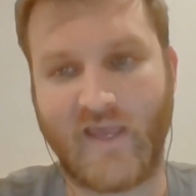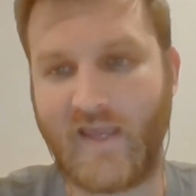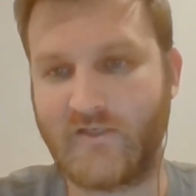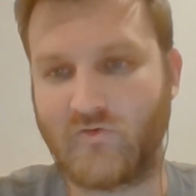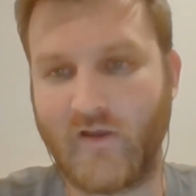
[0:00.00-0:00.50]

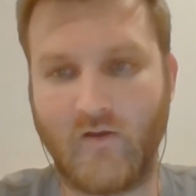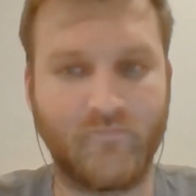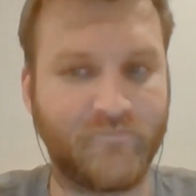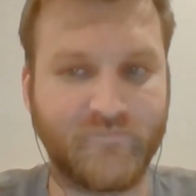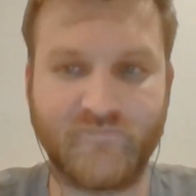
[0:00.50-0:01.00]
hey, Terrell,
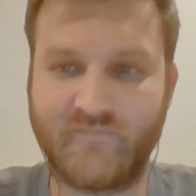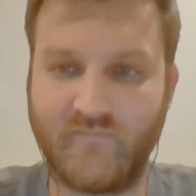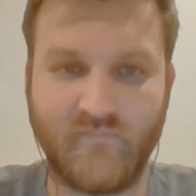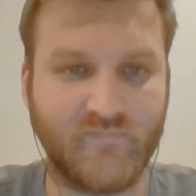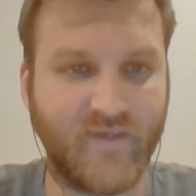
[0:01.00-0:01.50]

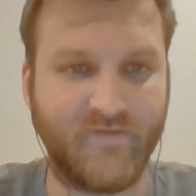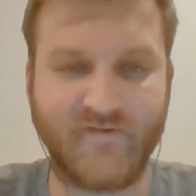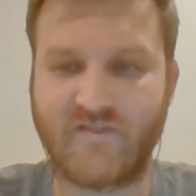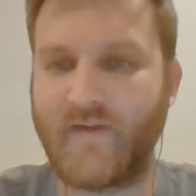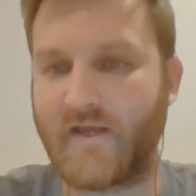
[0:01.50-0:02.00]

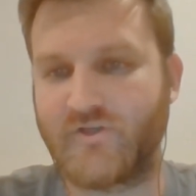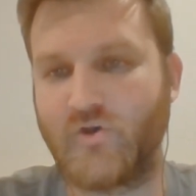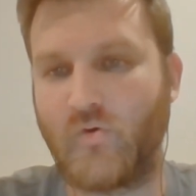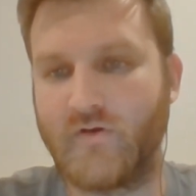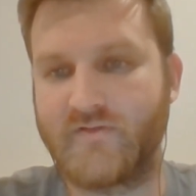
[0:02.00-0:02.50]
defensive backs are
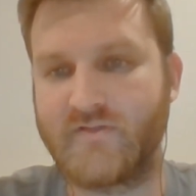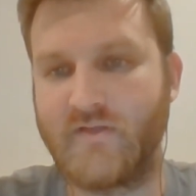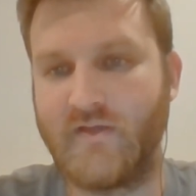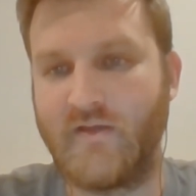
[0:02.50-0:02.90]
yours,